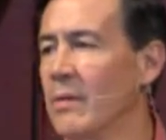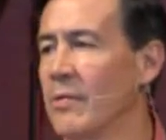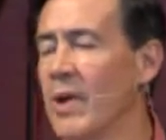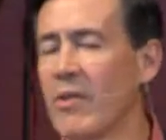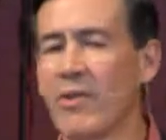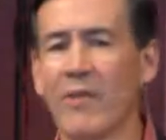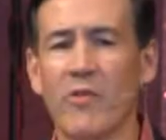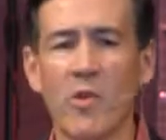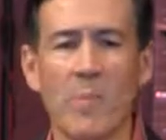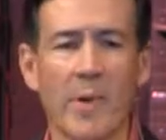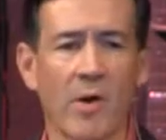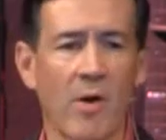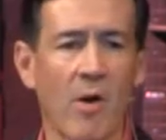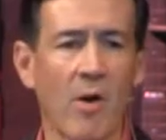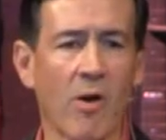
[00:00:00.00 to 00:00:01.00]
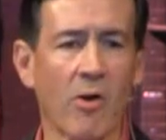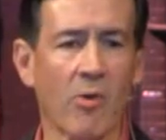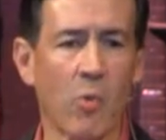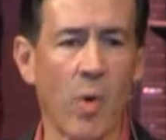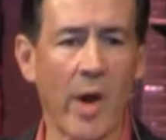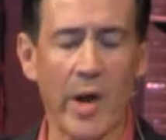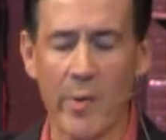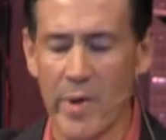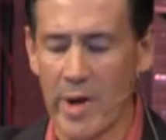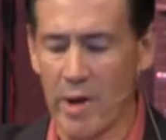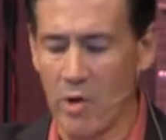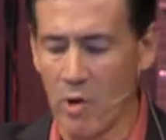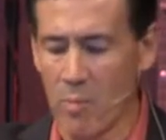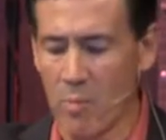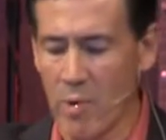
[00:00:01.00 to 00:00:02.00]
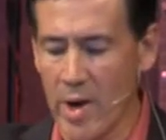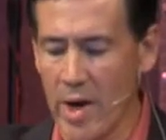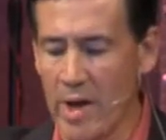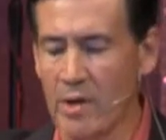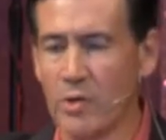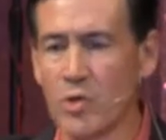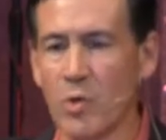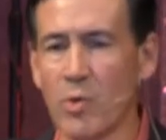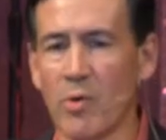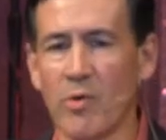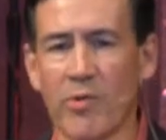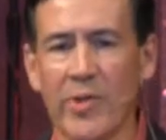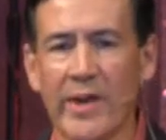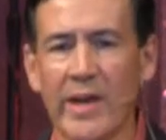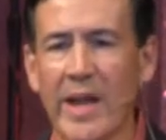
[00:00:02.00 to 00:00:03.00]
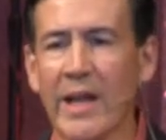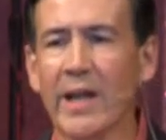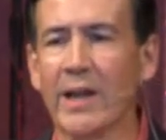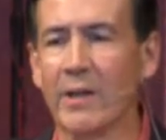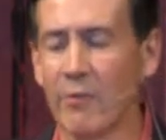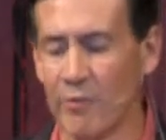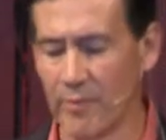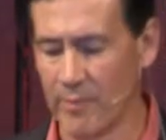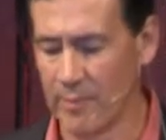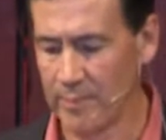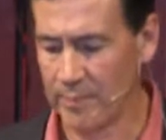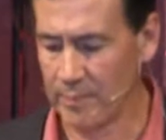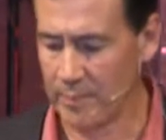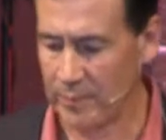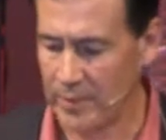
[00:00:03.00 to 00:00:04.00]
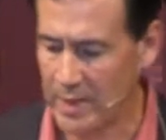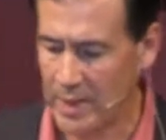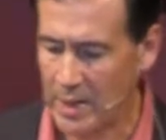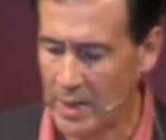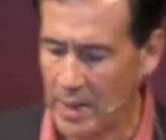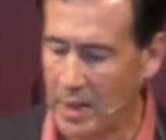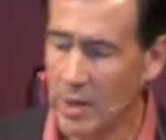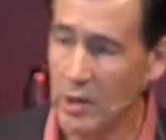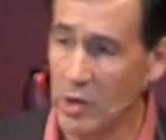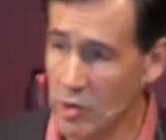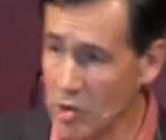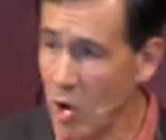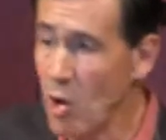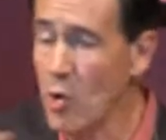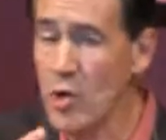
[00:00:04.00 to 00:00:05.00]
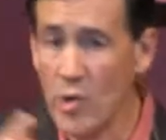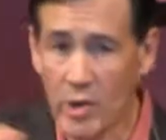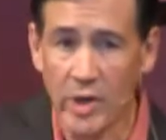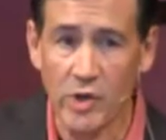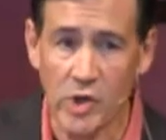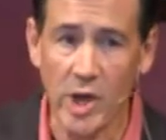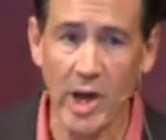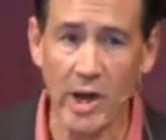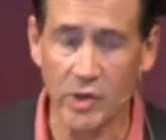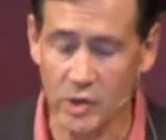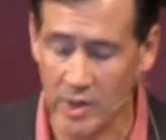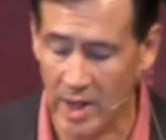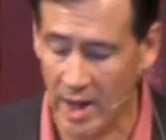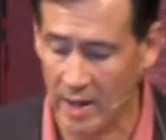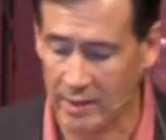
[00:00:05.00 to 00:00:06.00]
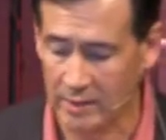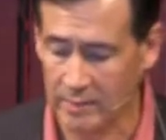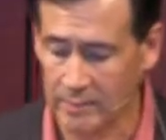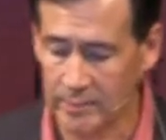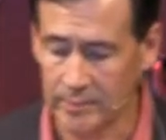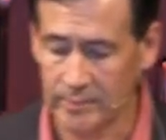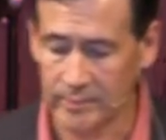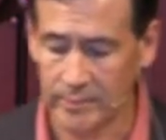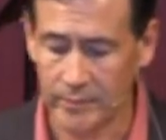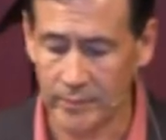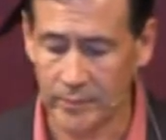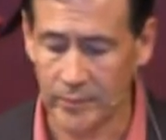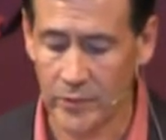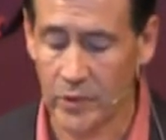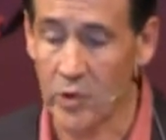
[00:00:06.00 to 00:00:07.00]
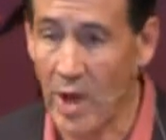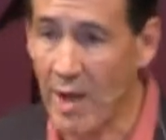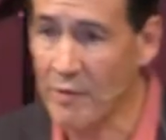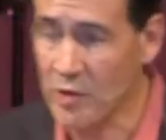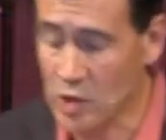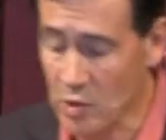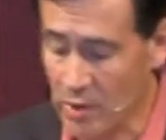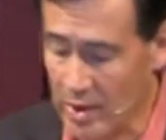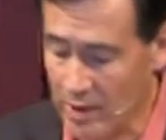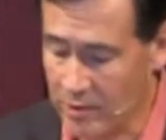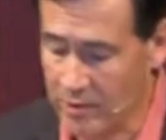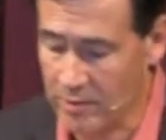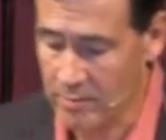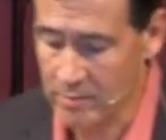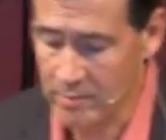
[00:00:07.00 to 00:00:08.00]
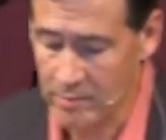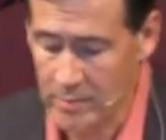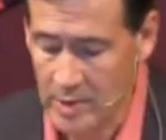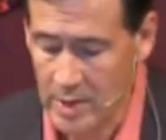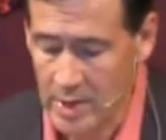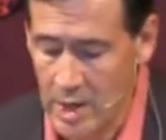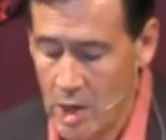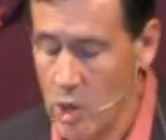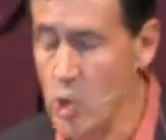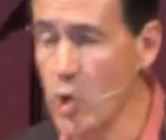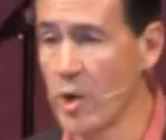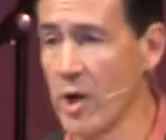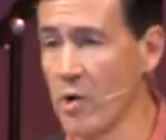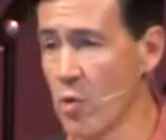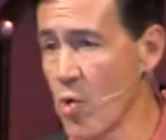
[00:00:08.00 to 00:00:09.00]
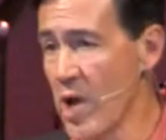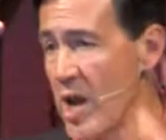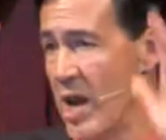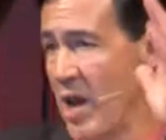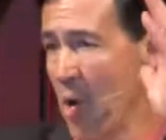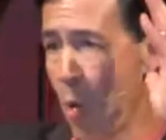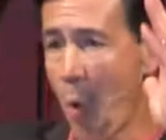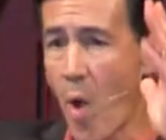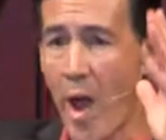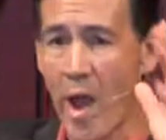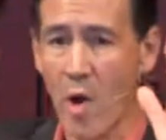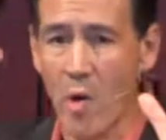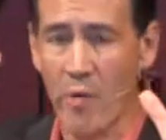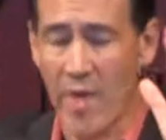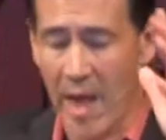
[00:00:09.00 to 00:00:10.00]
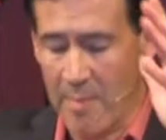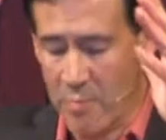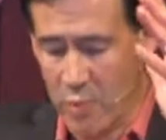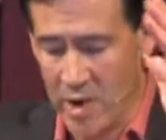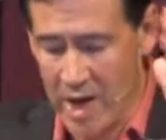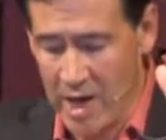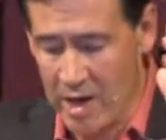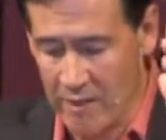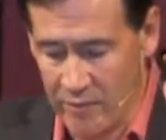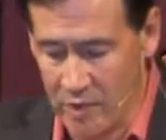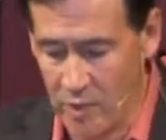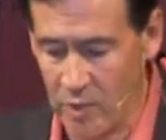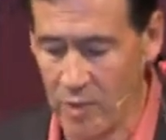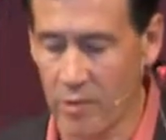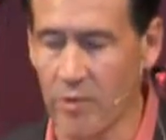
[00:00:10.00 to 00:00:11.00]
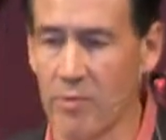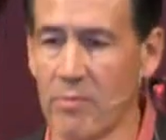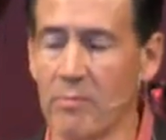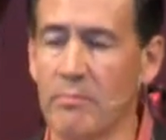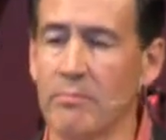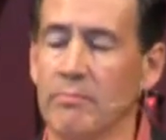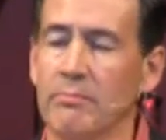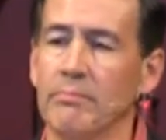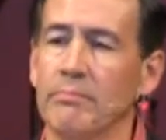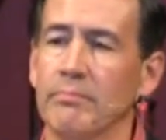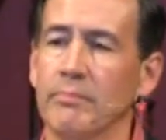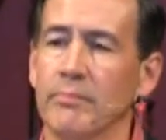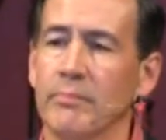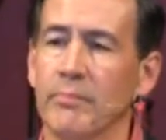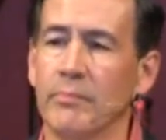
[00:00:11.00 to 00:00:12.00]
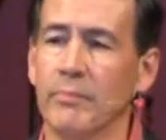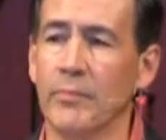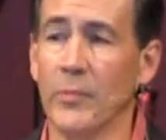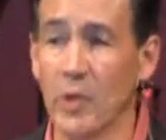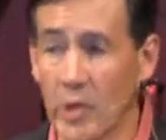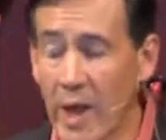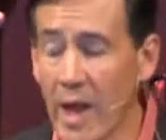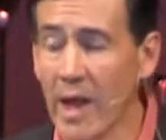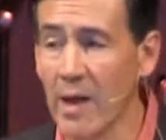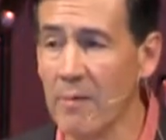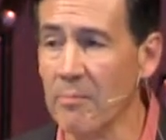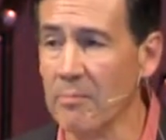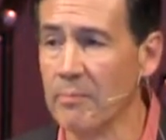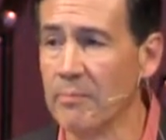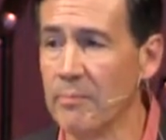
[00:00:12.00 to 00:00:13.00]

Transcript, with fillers: Friends, have you been hardwiring your brain towards the negative? you know you can change that. You have a choice. You can rewire that brain of yours. You can.